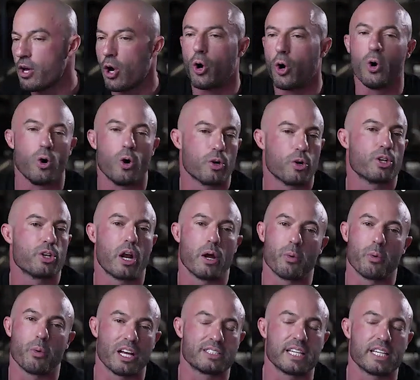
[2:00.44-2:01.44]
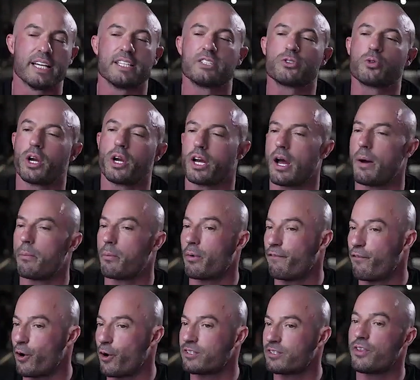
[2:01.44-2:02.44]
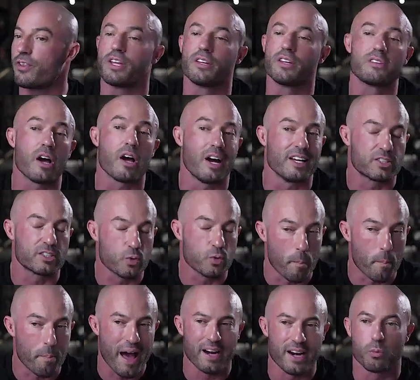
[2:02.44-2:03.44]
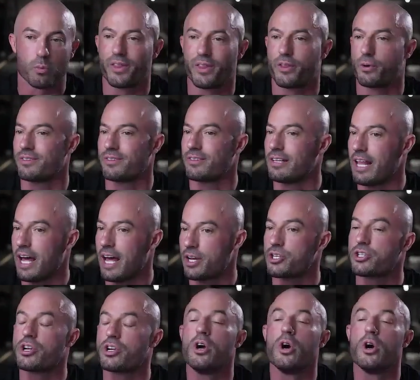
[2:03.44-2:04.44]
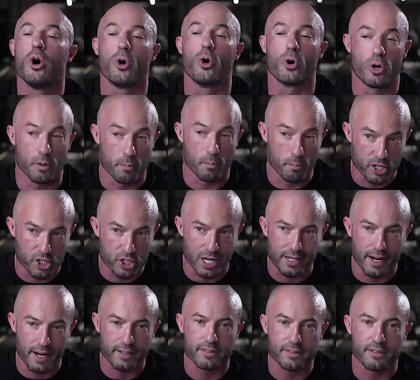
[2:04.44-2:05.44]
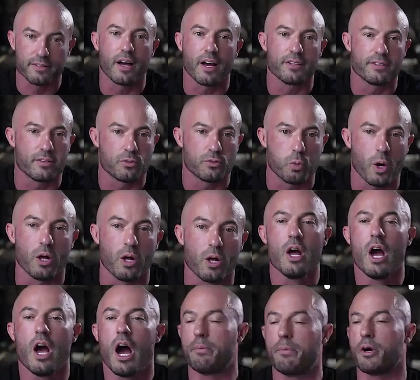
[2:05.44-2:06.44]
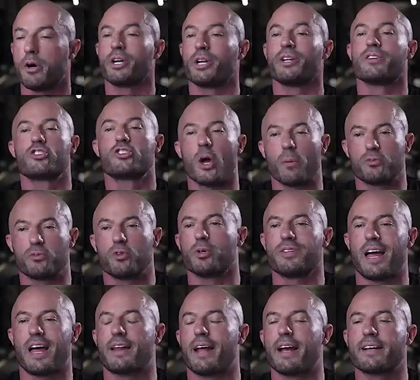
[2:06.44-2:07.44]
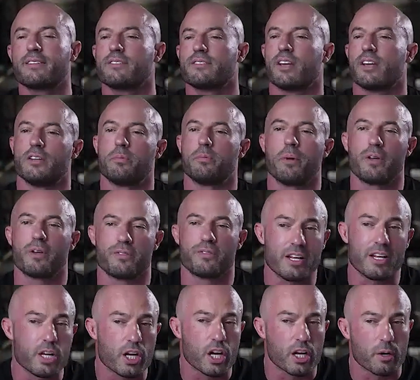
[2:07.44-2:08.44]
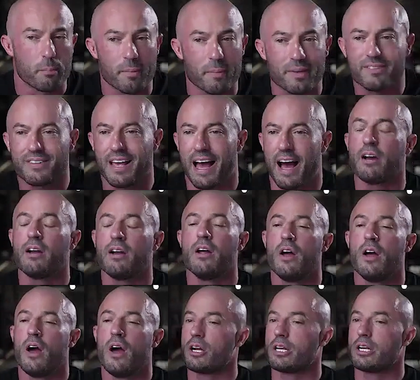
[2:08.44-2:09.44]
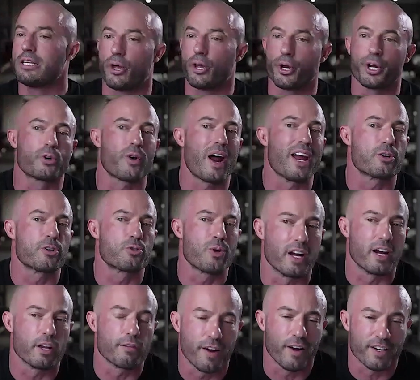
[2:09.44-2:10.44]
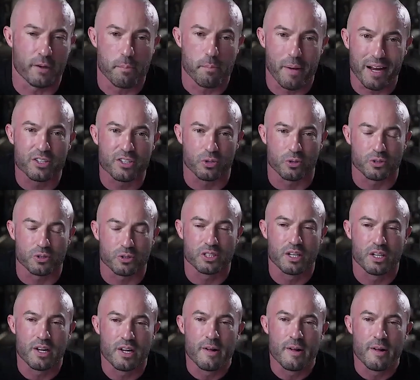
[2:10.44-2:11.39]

Or, when I say squatting, I'm referring to the entire squat pattern, whether it's a lunge or a machine exercise as well. I'm not going to stop doing that exercise, because then you're going to miss out on a lot of great training fundamentals.